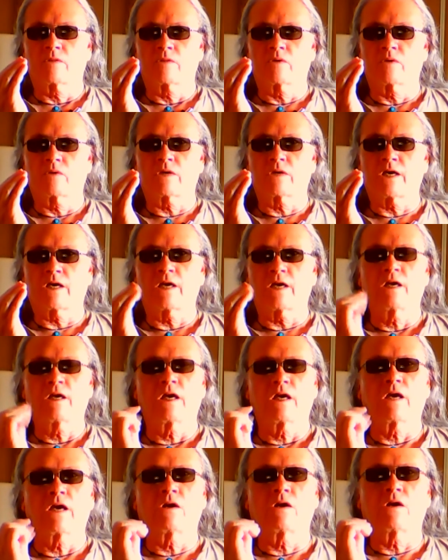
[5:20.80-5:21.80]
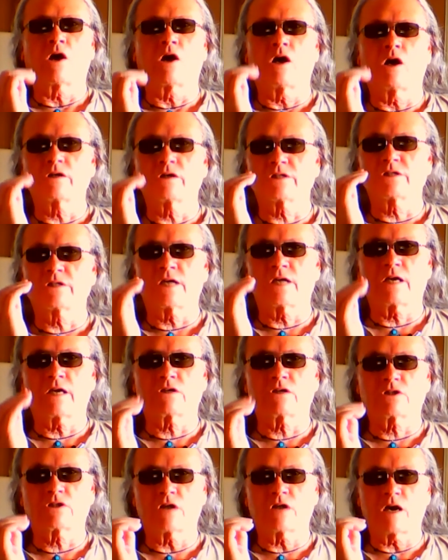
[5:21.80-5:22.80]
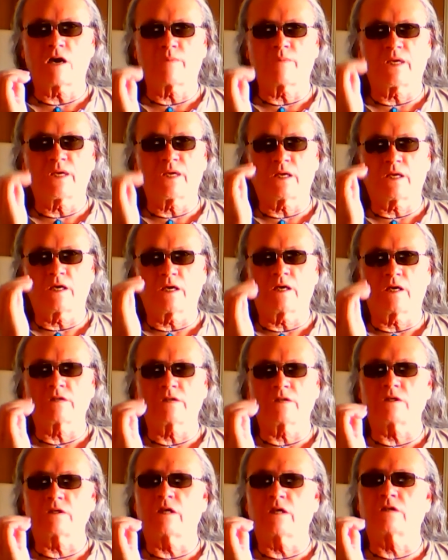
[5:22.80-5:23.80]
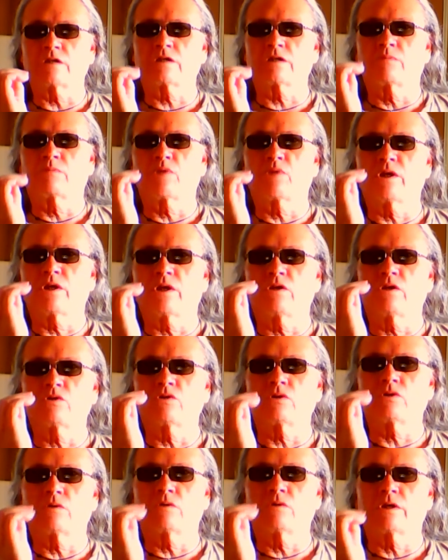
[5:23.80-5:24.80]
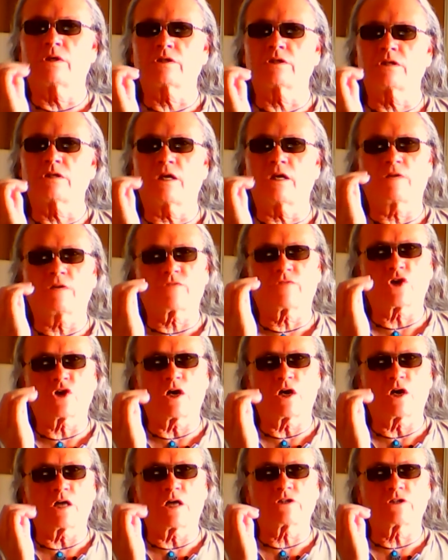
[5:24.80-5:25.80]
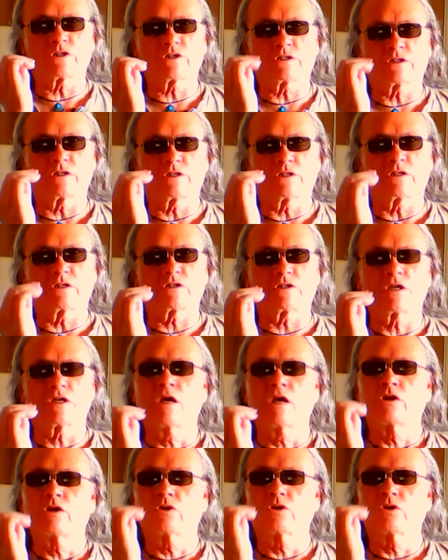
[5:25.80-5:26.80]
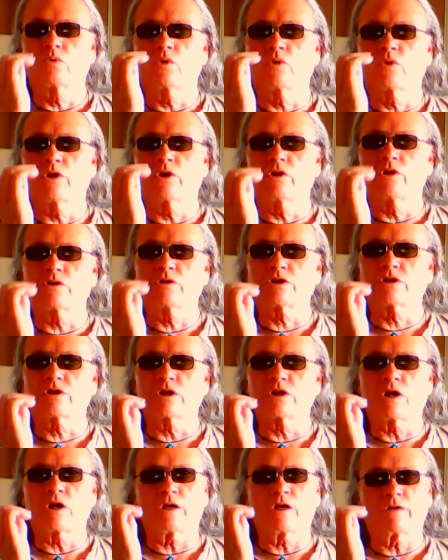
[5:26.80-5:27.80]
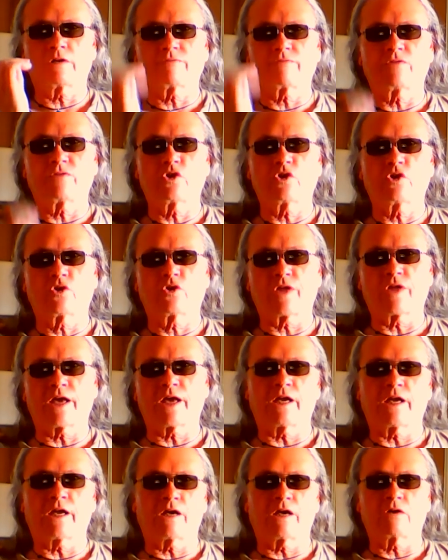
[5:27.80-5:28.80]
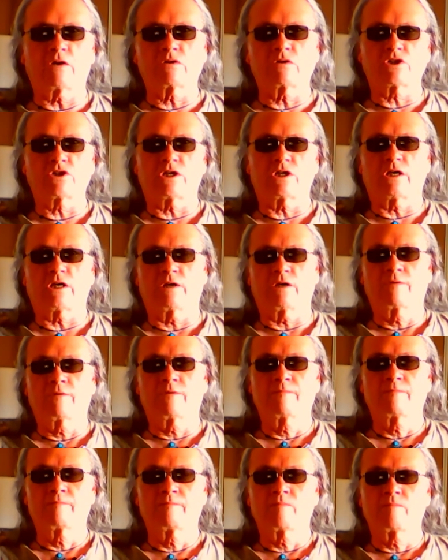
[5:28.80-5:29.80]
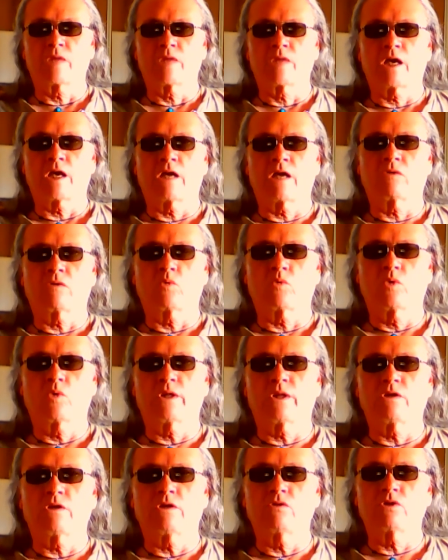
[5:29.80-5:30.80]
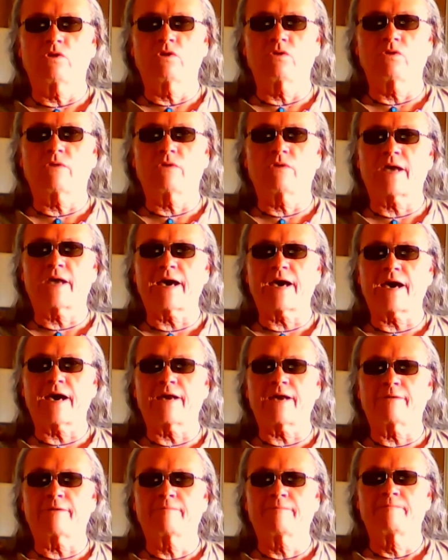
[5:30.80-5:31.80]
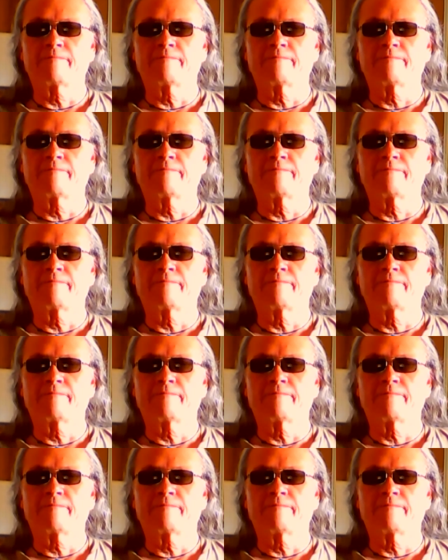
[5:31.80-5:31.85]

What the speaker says: Okay? And all that shaman does is bring you to a state of consciousness to where you're starting to feel that energy. And when you do that,